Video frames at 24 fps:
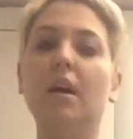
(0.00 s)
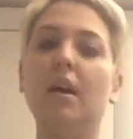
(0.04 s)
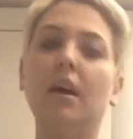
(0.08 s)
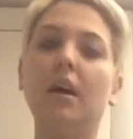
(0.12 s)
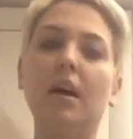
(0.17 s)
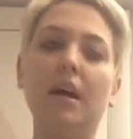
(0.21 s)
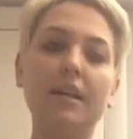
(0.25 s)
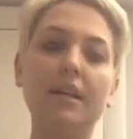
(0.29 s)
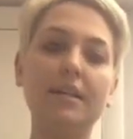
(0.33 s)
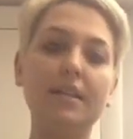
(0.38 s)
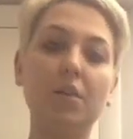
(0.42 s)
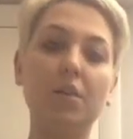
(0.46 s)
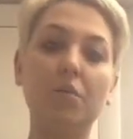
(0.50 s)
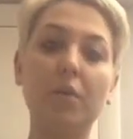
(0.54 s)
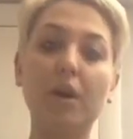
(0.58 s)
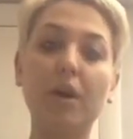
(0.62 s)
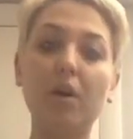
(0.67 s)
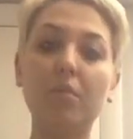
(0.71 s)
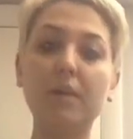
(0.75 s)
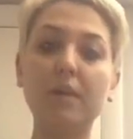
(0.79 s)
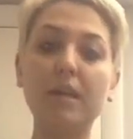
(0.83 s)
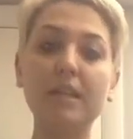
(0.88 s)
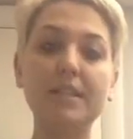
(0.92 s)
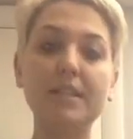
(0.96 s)
I derail
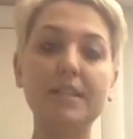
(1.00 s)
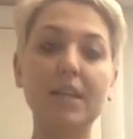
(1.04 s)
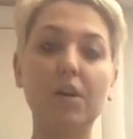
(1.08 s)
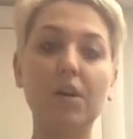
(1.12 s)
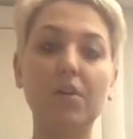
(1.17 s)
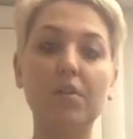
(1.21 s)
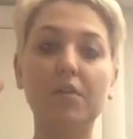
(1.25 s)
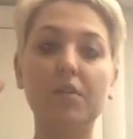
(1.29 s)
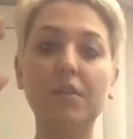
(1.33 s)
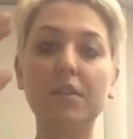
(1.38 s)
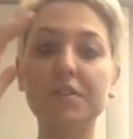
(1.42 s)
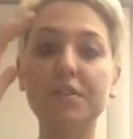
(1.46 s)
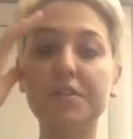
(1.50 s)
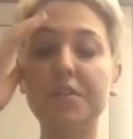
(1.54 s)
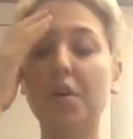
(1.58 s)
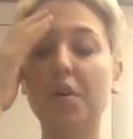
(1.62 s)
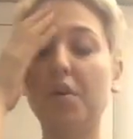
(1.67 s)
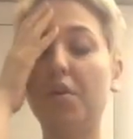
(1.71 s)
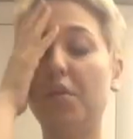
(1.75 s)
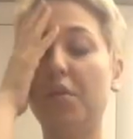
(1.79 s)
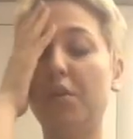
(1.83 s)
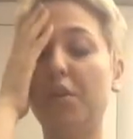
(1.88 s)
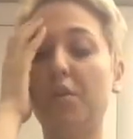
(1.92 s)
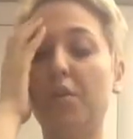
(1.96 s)
myself. And
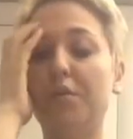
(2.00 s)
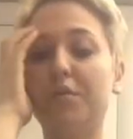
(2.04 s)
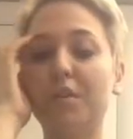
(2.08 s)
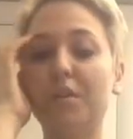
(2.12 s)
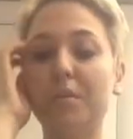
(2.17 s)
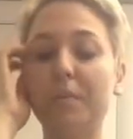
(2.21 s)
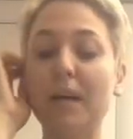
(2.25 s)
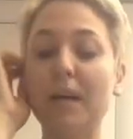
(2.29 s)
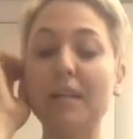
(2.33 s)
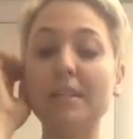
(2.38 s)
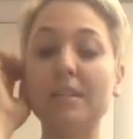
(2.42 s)
so, you know, for the past